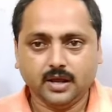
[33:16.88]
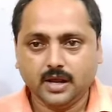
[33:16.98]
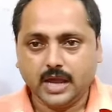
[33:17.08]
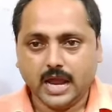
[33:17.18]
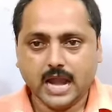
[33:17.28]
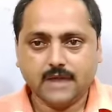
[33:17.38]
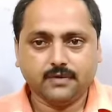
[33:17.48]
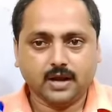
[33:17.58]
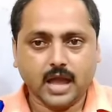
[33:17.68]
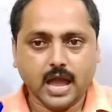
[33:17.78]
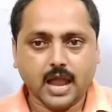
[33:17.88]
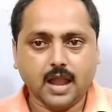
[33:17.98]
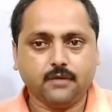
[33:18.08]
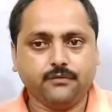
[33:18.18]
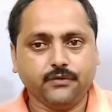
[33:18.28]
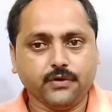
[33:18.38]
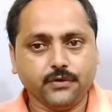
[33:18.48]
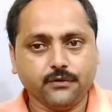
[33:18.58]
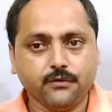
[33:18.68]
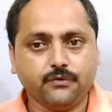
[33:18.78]
it will help
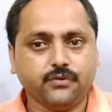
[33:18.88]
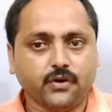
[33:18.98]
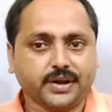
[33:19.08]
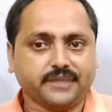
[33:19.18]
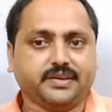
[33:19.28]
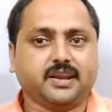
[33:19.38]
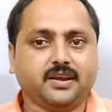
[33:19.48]
you forever